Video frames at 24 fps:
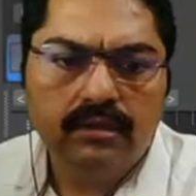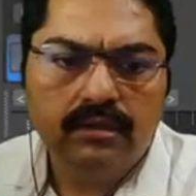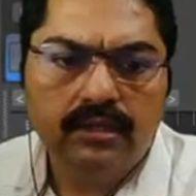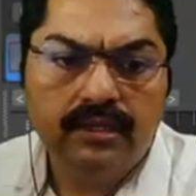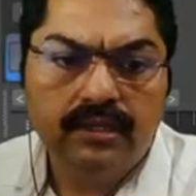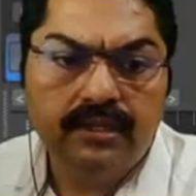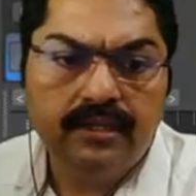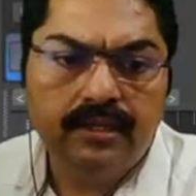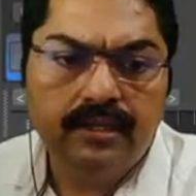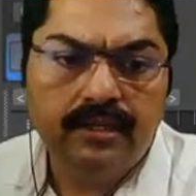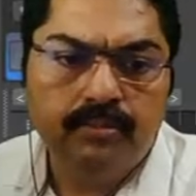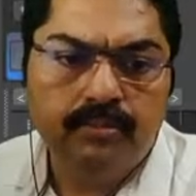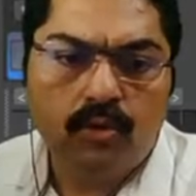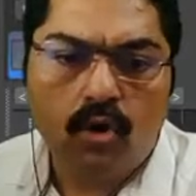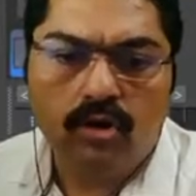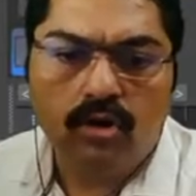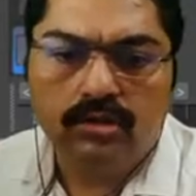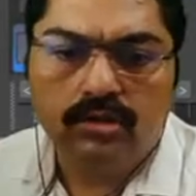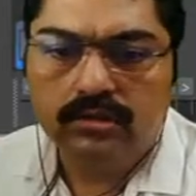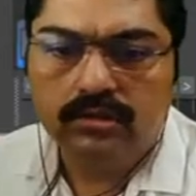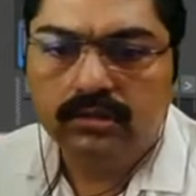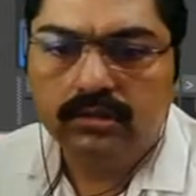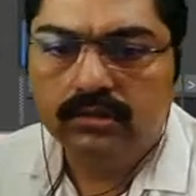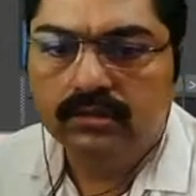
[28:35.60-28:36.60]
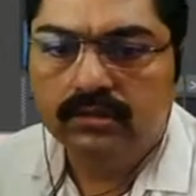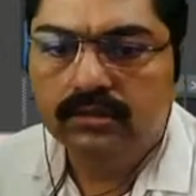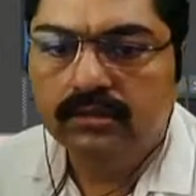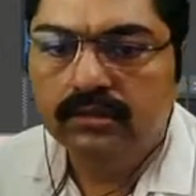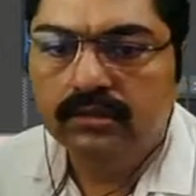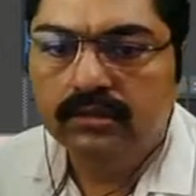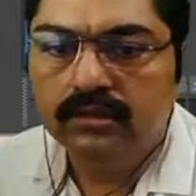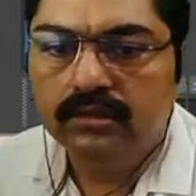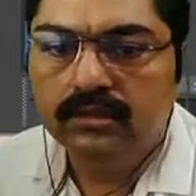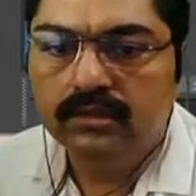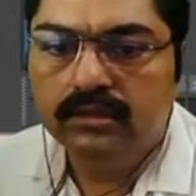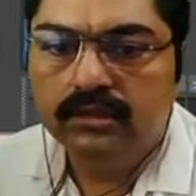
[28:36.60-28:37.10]
Teapot.
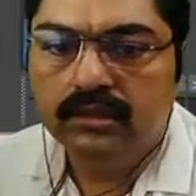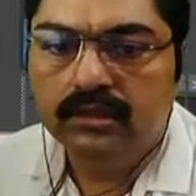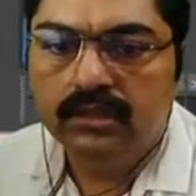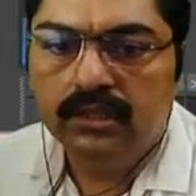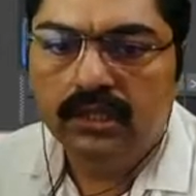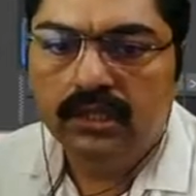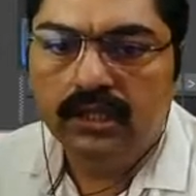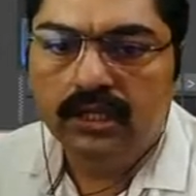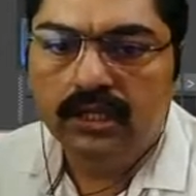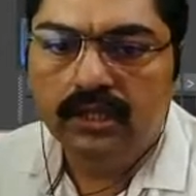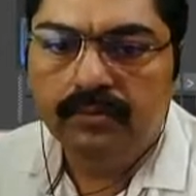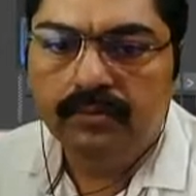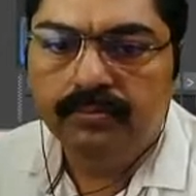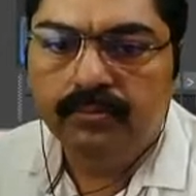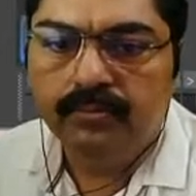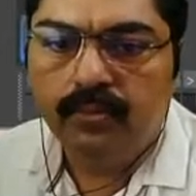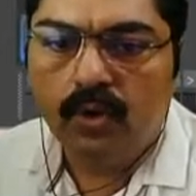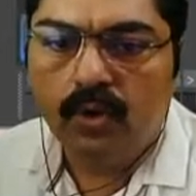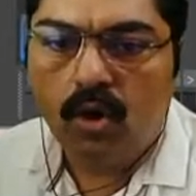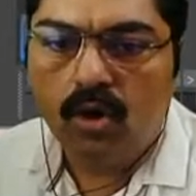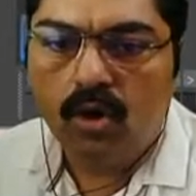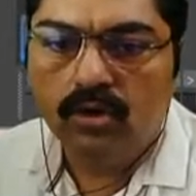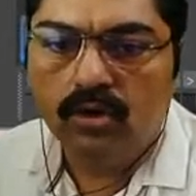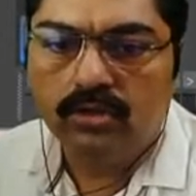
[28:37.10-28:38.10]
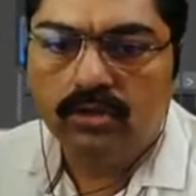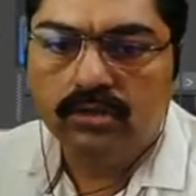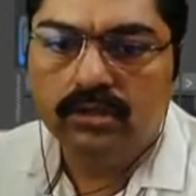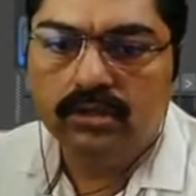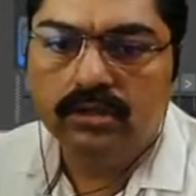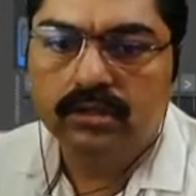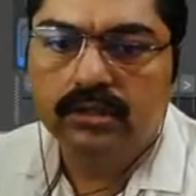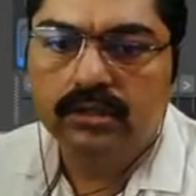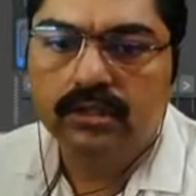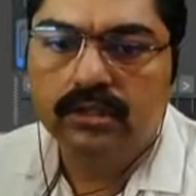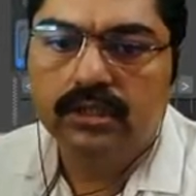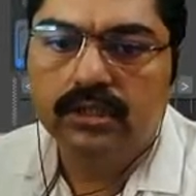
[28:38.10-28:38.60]
Teapot.
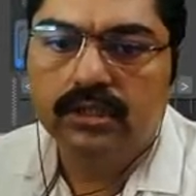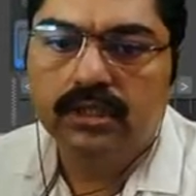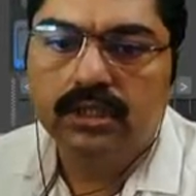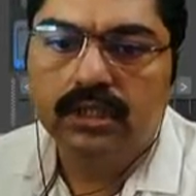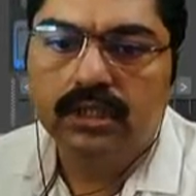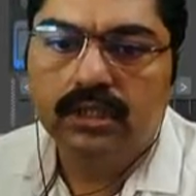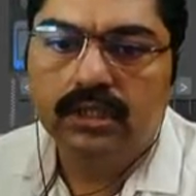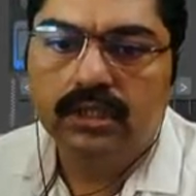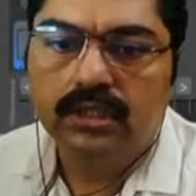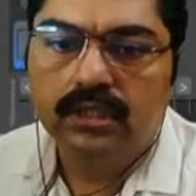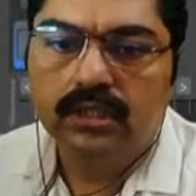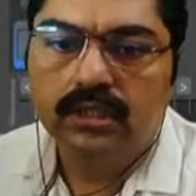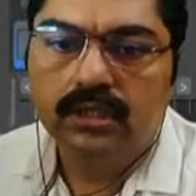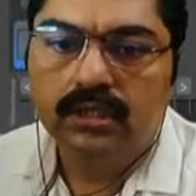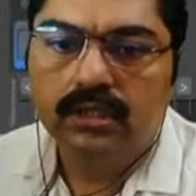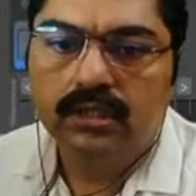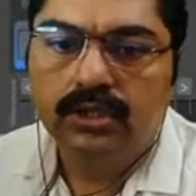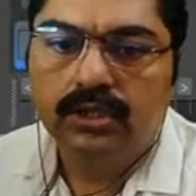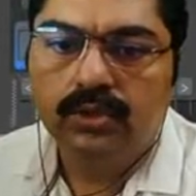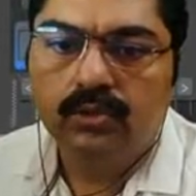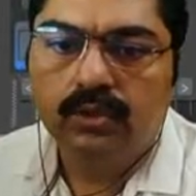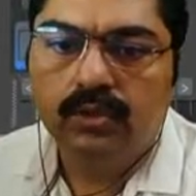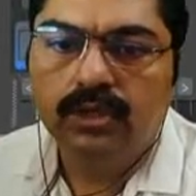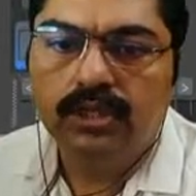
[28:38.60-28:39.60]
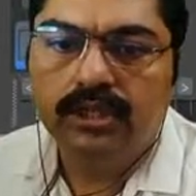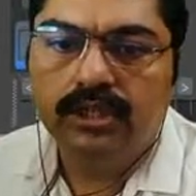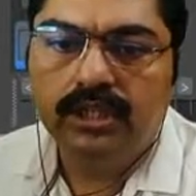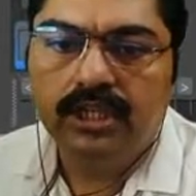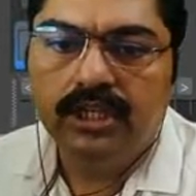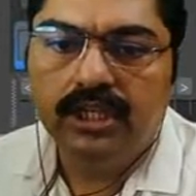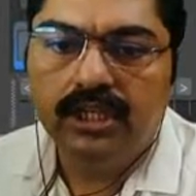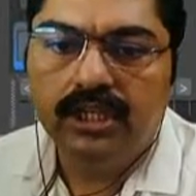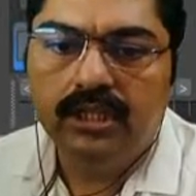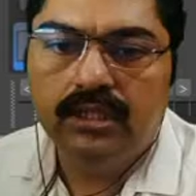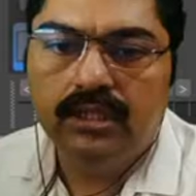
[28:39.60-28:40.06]
You want a tea?